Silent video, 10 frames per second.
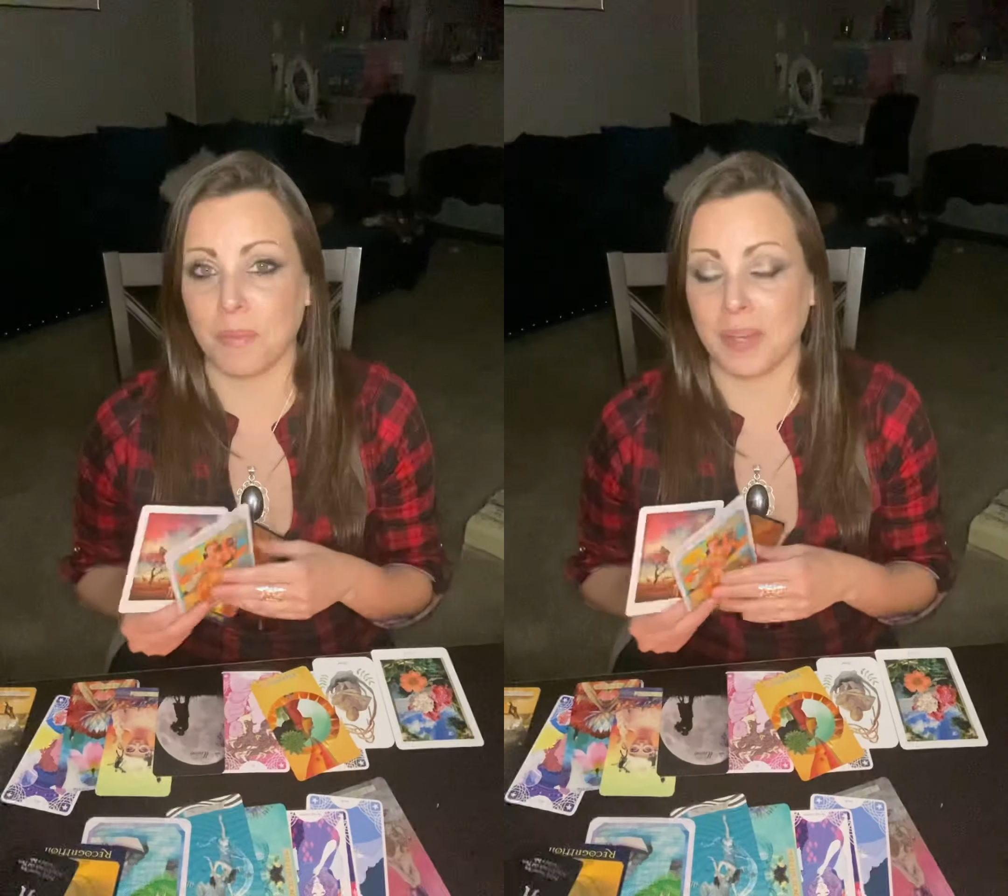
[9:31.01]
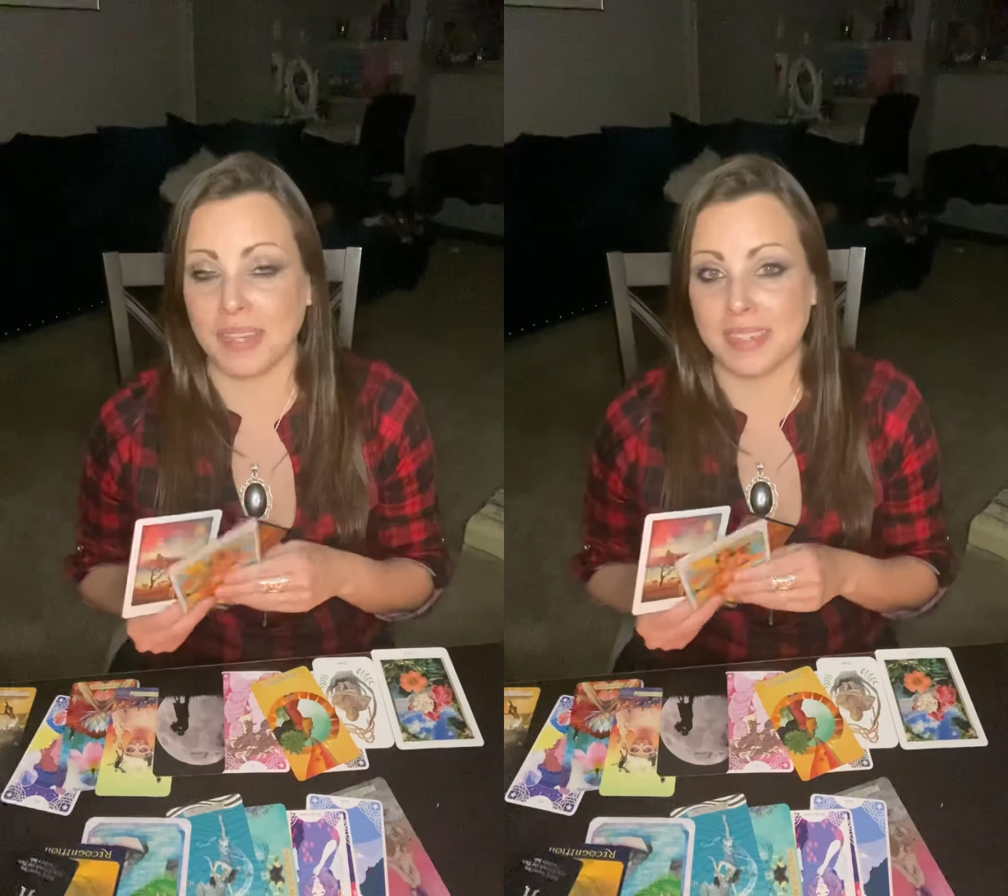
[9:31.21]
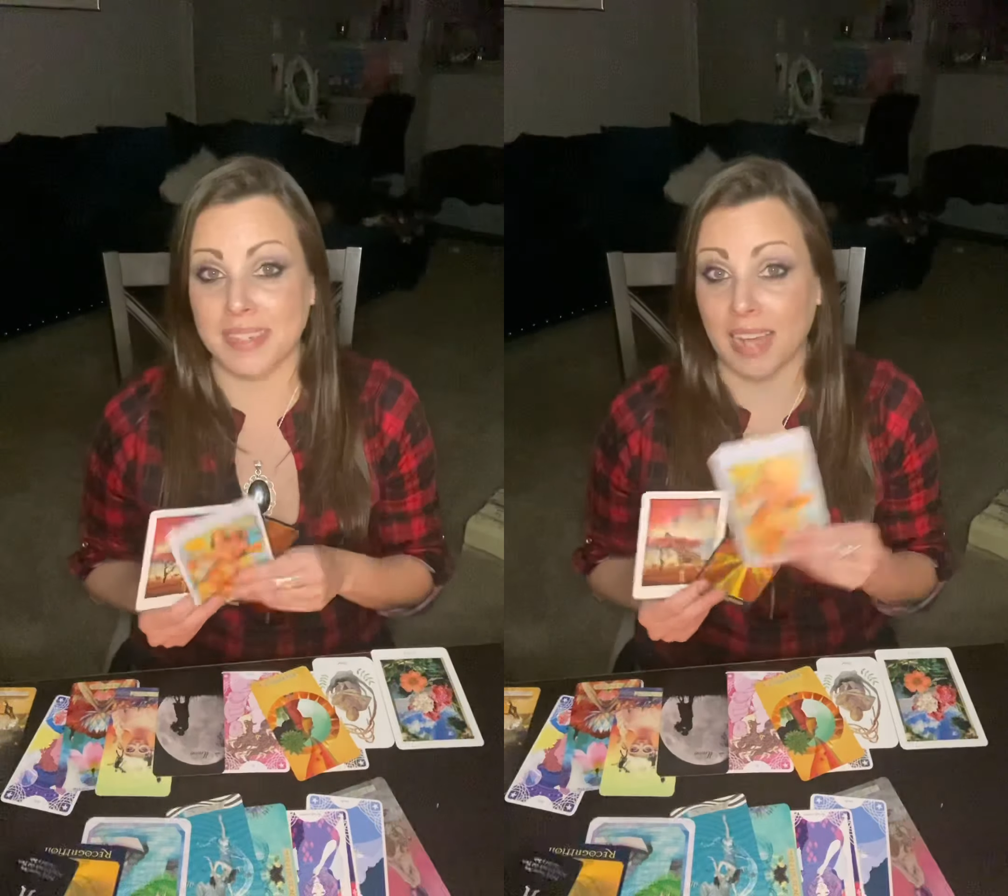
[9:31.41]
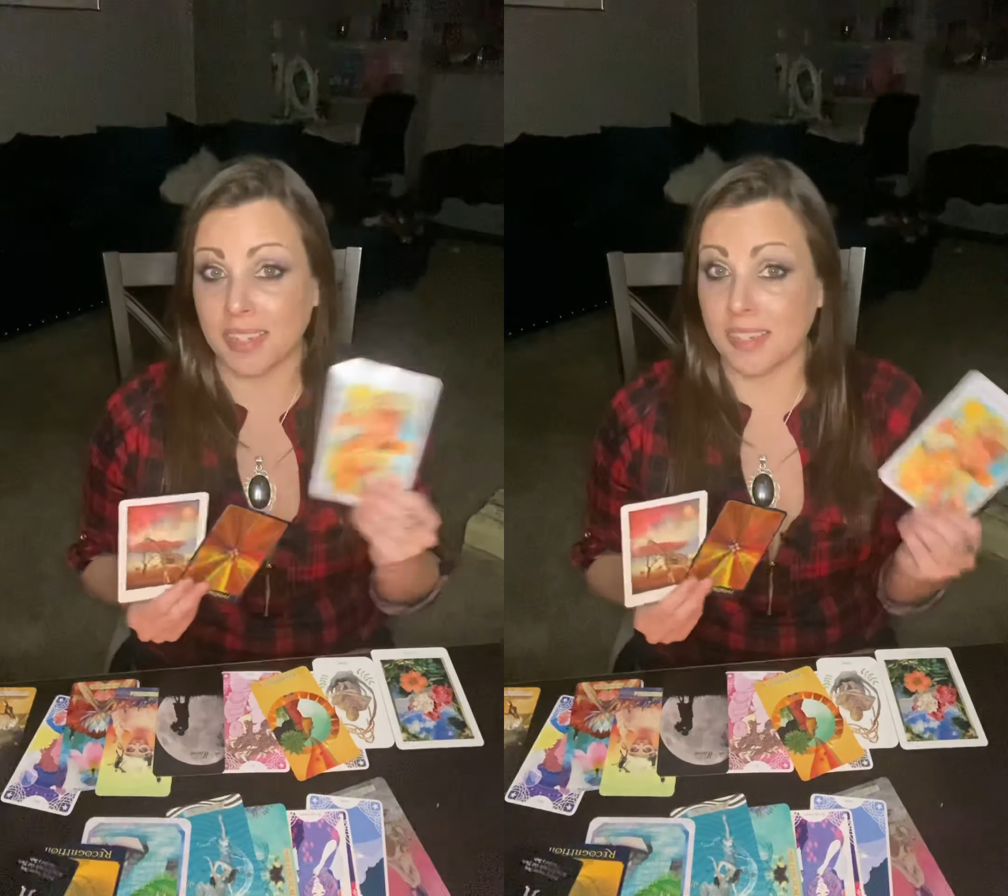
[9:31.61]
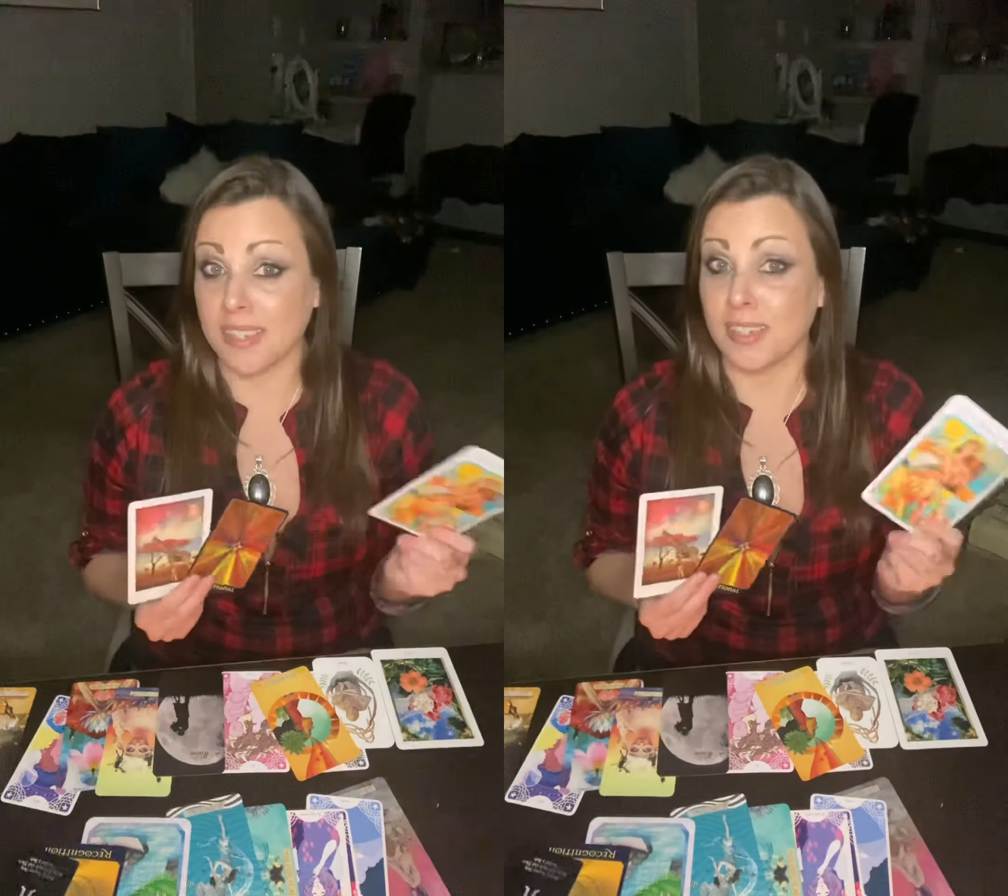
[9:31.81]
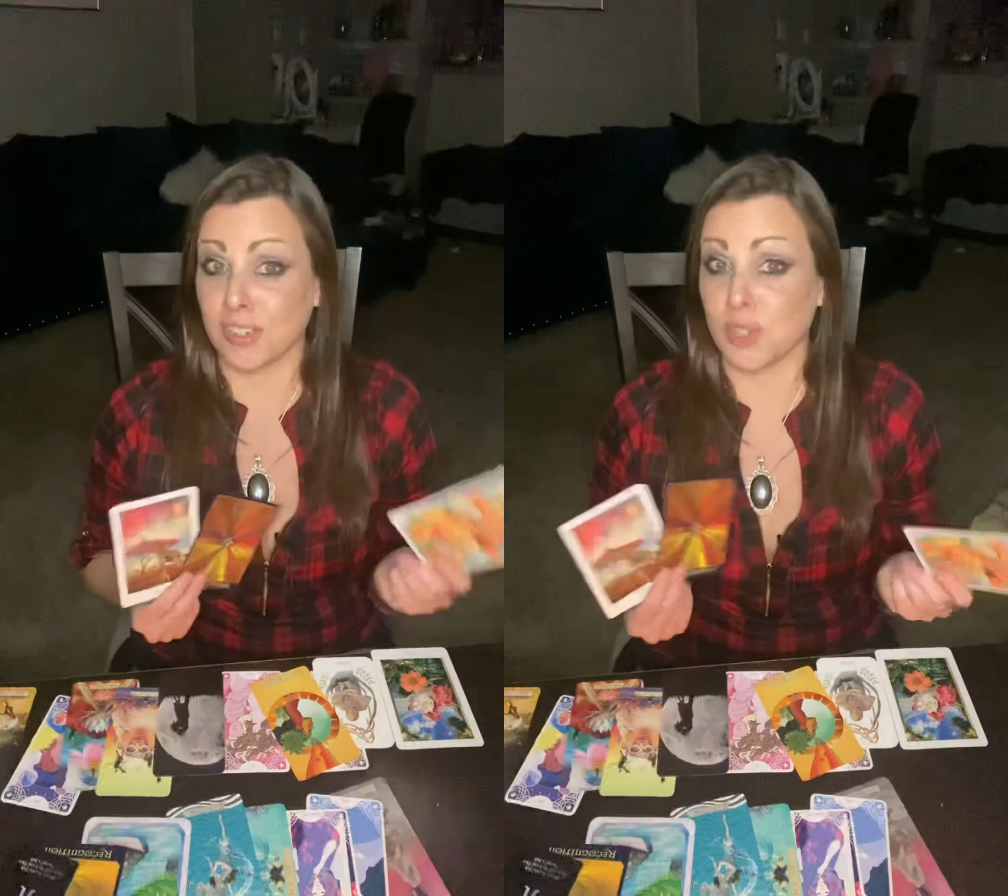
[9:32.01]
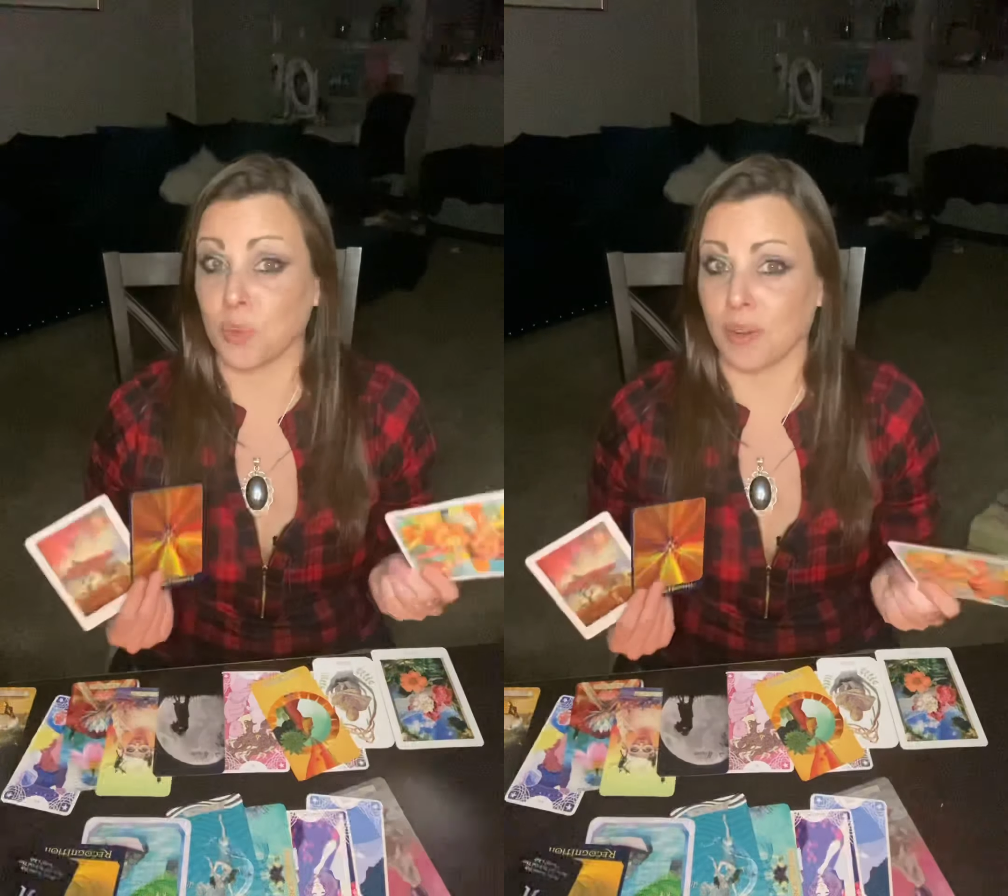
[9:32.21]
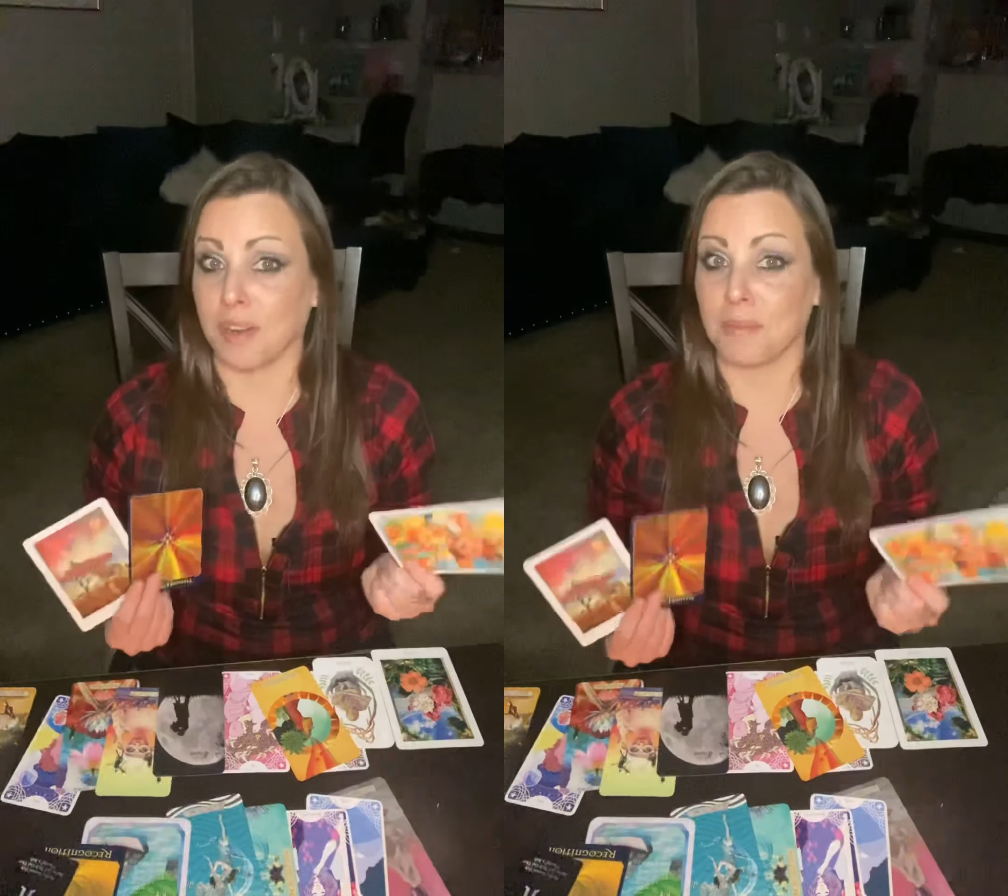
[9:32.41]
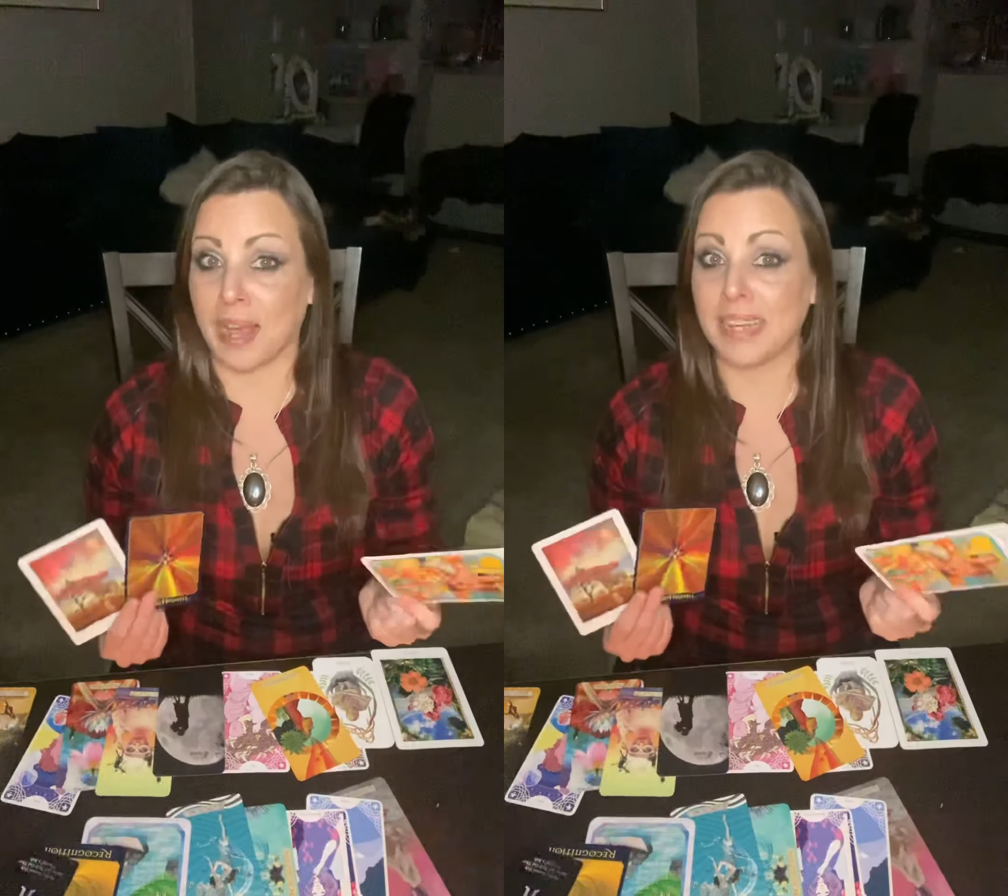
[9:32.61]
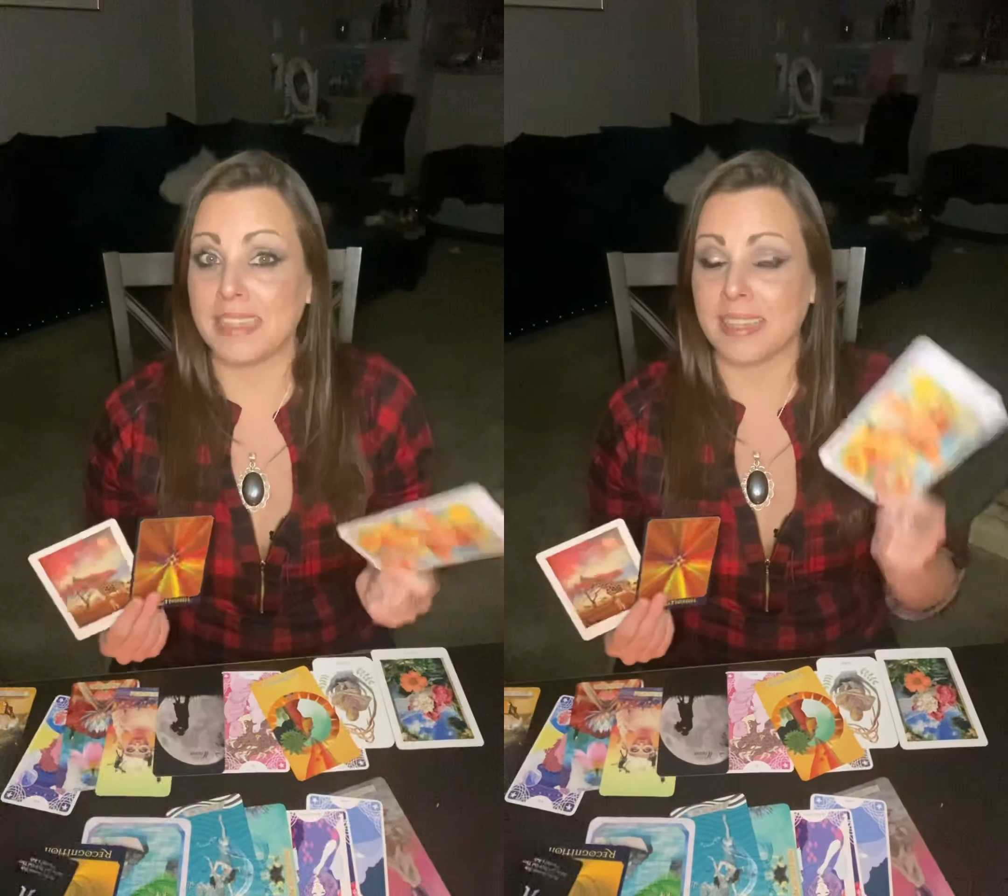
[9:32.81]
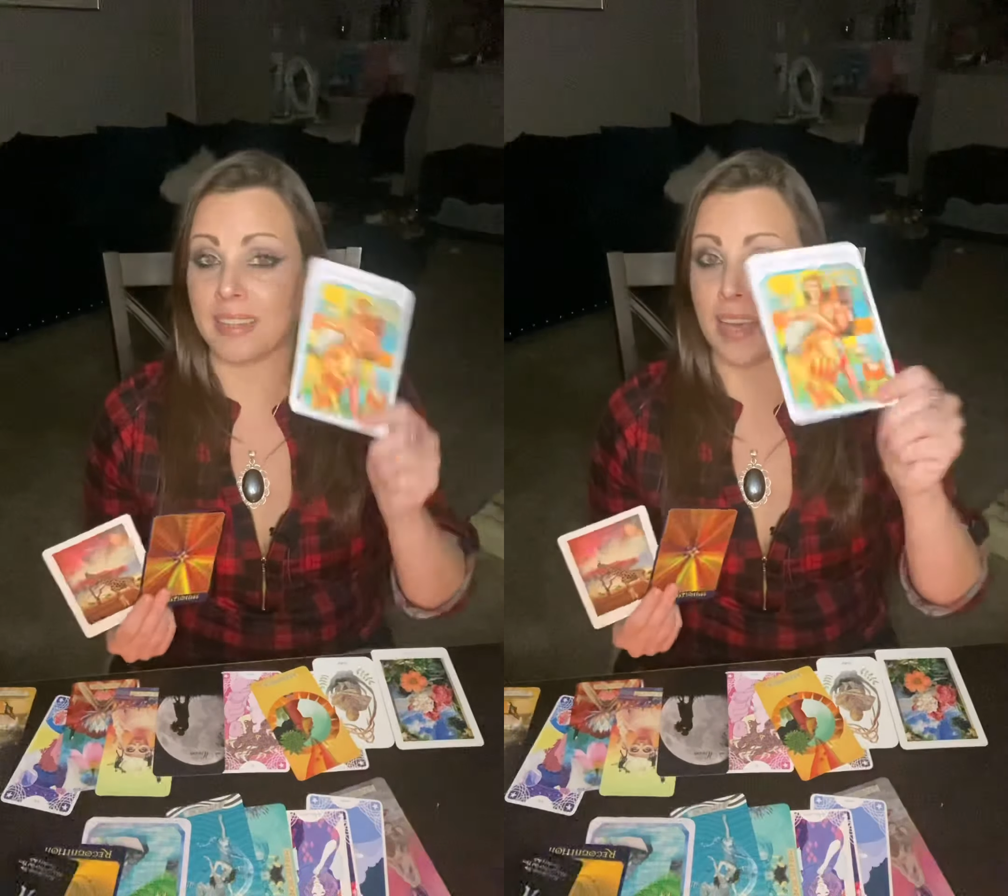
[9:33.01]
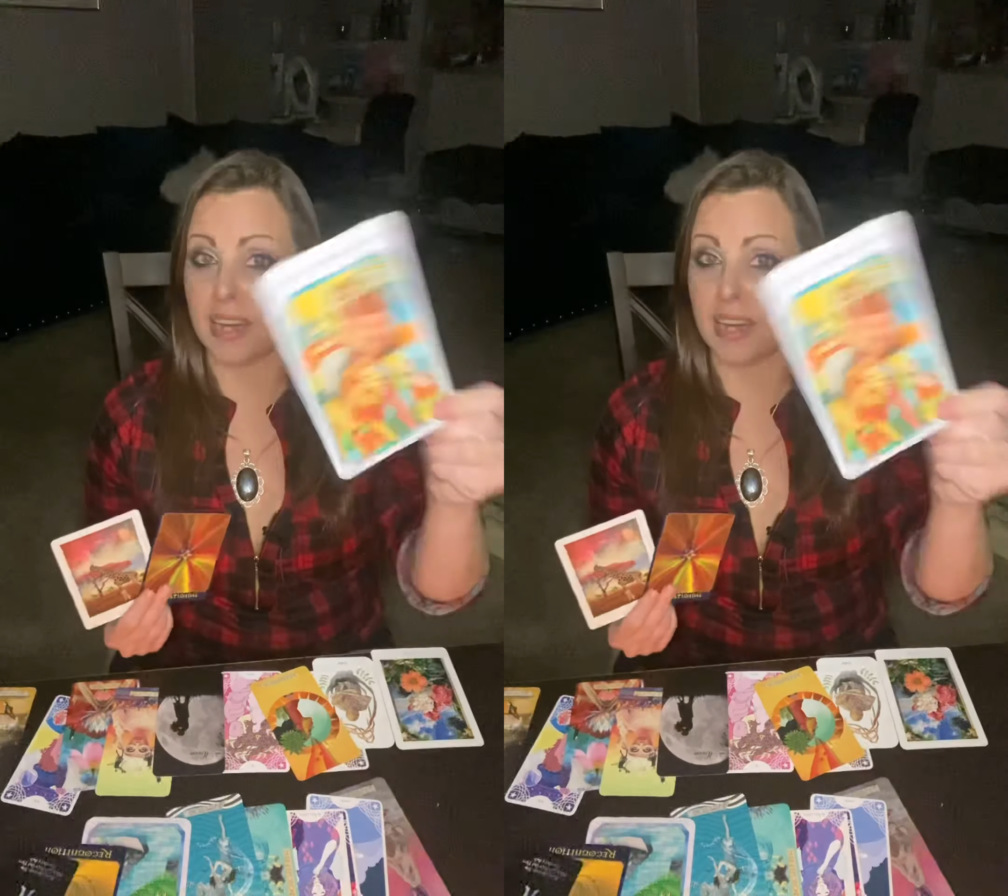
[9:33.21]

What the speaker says: because that's the distorted masculine,